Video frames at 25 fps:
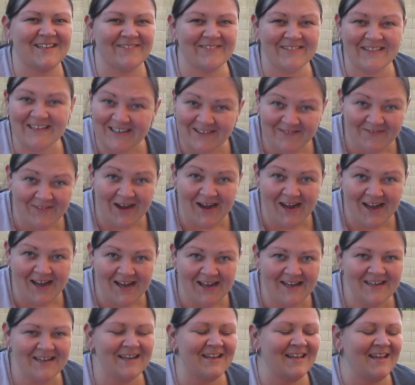I mean, come
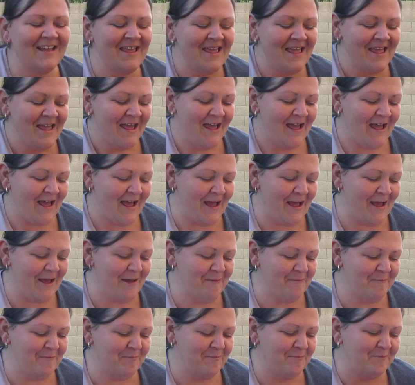on.
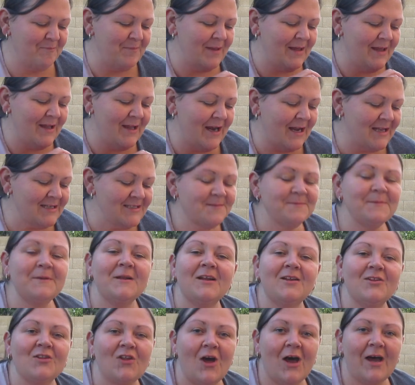Um, but I spent
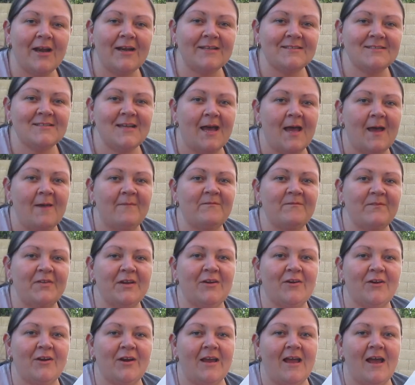a lot of time
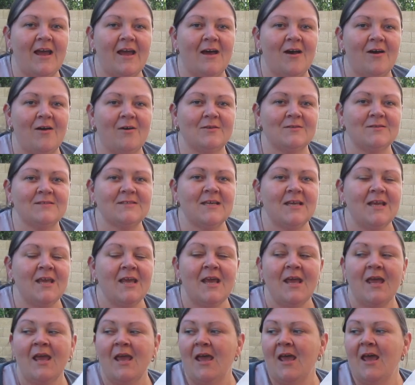figuring out
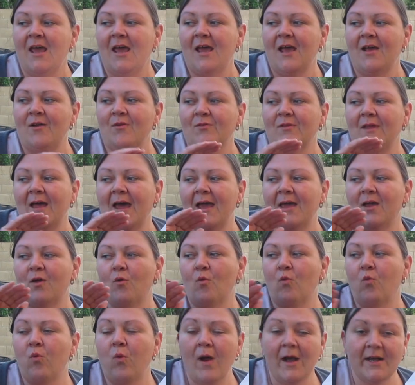like
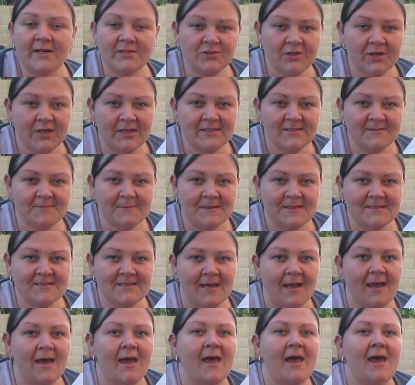what transplants
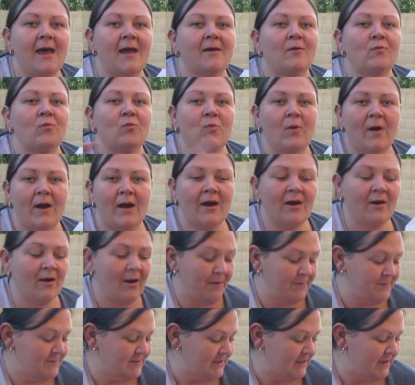I had, where
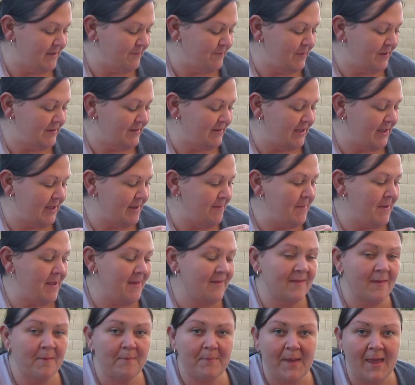I was going to put them
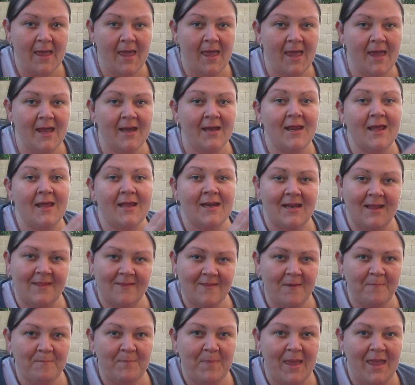in the bed and in
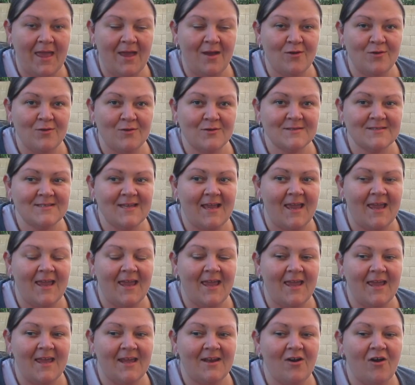the bales,
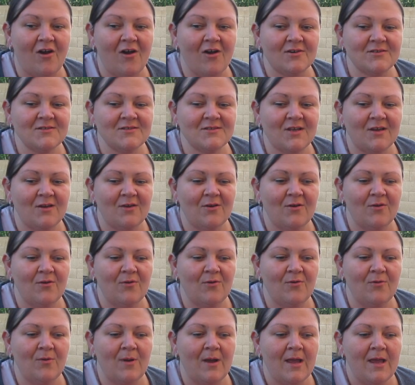and
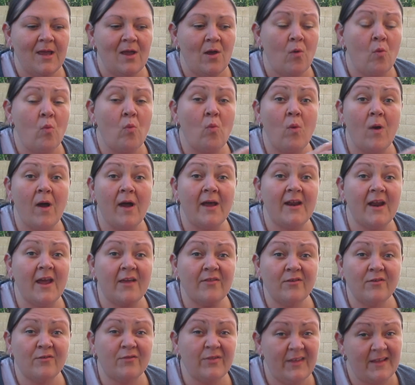also what
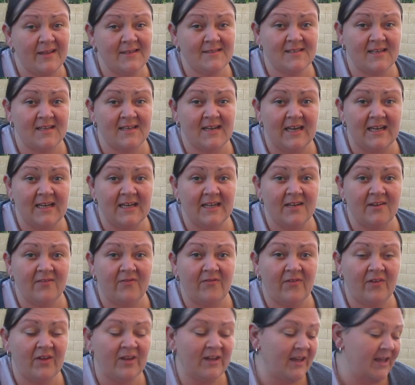other things I needed to
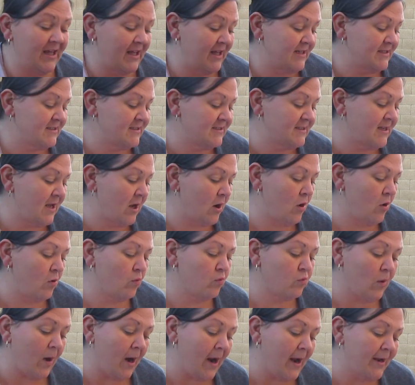fill in. So
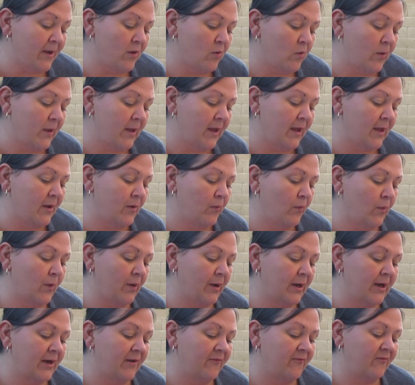right quick, we're
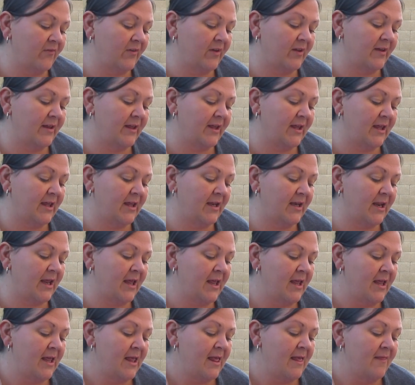going to fill in
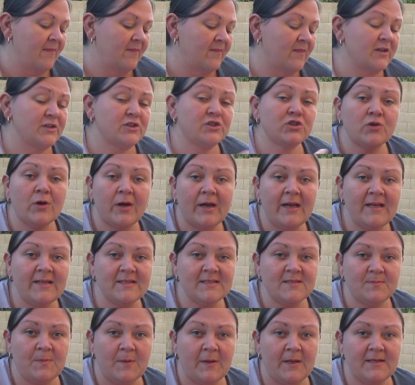the
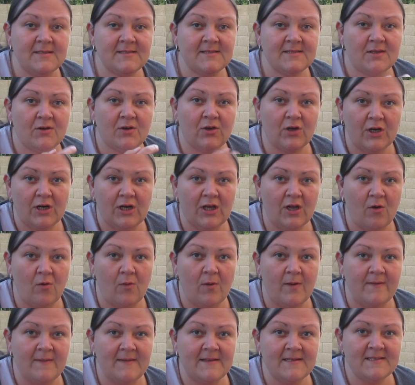transplants that are going to
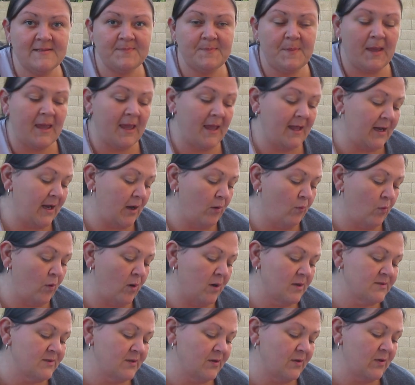go in this bed, and we're
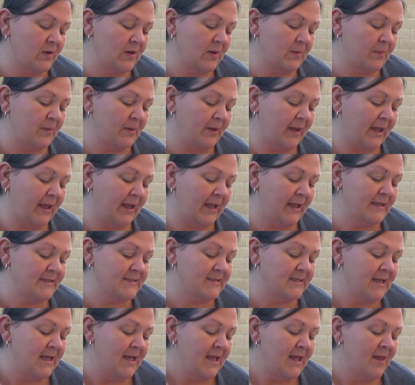also going to
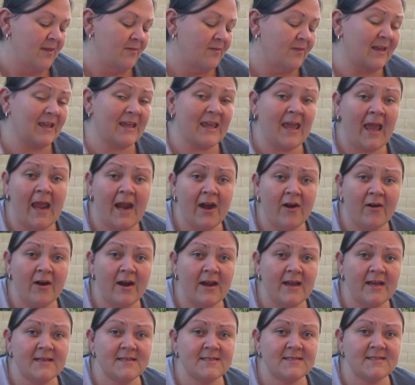plant the
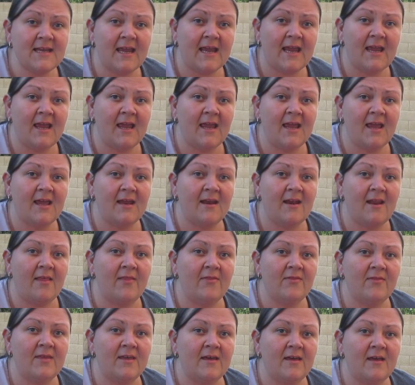carrots and
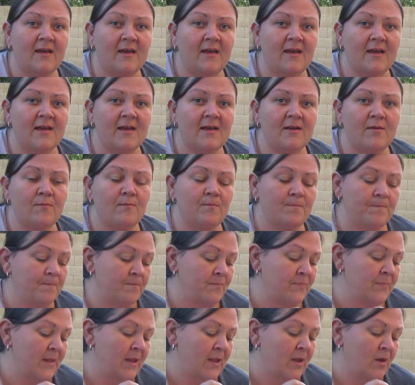the
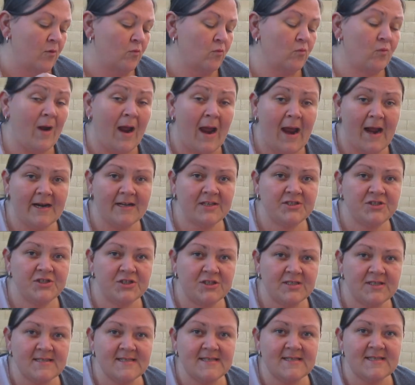
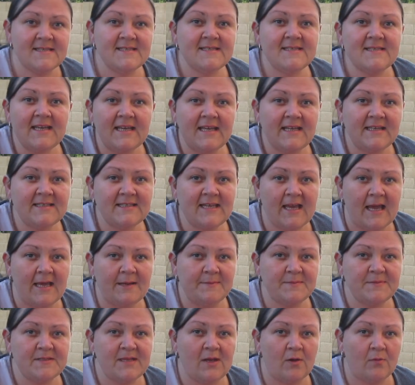radishes, the seed
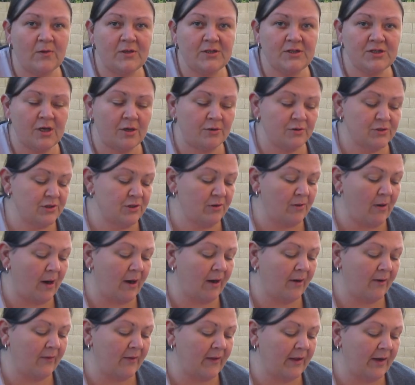tapes that we showed you
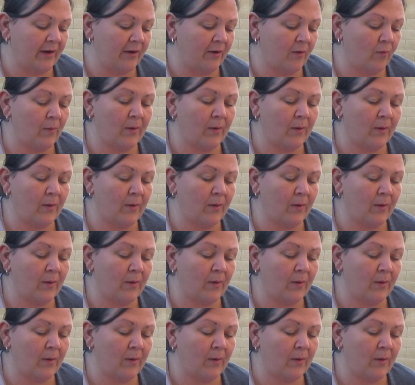earlier.